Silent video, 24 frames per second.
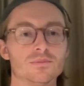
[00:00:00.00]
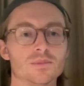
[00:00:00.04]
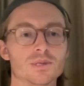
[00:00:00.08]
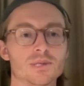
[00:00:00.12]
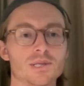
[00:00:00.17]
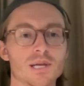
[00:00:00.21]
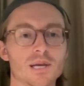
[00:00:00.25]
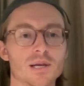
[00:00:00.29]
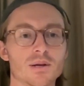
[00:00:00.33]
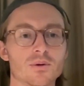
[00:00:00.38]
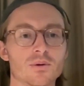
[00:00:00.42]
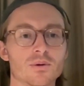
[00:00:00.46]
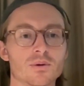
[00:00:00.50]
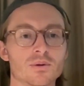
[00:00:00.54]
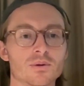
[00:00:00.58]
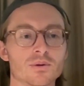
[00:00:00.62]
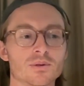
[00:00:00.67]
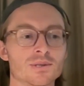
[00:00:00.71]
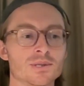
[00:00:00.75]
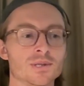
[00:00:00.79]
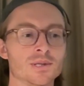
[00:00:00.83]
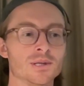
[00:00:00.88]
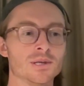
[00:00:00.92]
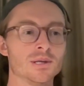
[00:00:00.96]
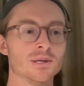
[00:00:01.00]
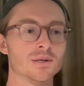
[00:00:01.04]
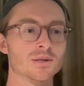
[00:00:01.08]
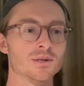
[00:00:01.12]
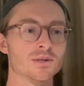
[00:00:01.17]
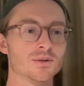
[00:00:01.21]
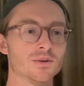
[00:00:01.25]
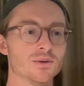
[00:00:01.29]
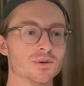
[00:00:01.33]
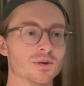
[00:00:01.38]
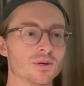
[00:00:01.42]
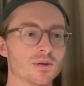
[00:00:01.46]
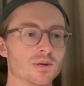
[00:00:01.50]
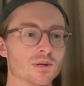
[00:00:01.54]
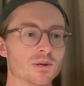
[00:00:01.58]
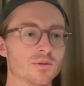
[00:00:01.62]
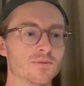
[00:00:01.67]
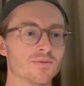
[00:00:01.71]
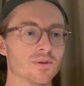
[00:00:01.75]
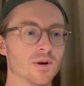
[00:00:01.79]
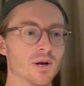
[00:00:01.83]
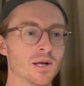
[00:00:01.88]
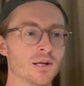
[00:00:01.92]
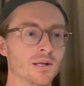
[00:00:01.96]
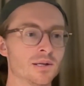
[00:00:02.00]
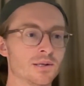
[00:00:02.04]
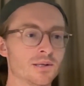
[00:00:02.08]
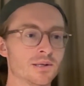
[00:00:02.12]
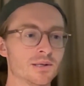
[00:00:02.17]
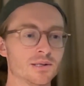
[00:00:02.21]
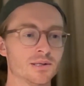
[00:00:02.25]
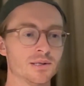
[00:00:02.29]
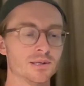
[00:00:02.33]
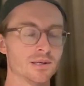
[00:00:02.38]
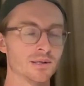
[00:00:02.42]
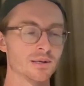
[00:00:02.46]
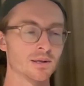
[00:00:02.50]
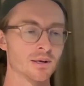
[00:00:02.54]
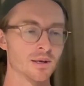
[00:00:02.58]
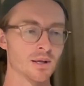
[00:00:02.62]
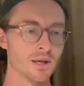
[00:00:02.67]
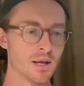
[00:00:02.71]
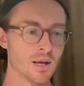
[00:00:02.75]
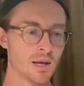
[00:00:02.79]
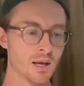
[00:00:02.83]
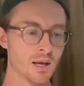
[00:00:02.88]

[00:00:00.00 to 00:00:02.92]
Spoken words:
stakeholders in the industry, friends, and